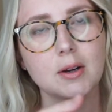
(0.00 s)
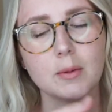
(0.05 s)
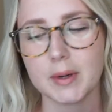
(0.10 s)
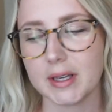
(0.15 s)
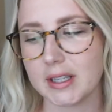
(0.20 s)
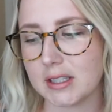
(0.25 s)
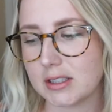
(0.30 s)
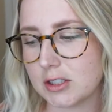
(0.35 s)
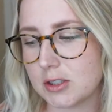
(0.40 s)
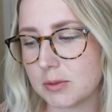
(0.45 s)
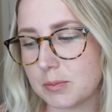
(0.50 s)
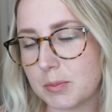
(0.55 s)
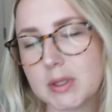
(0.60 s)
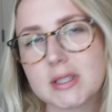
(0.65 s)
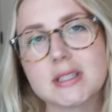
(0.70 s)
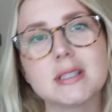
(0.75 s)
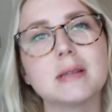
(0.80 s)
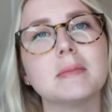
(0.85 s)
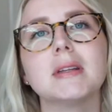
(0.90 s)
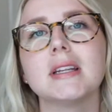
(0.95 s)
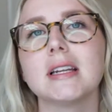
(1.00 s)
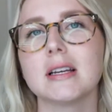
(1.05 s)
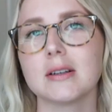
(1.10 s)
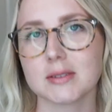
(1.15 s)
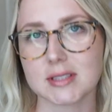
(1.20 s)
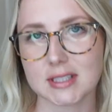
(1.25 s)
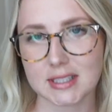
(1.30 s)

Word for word: we can put something else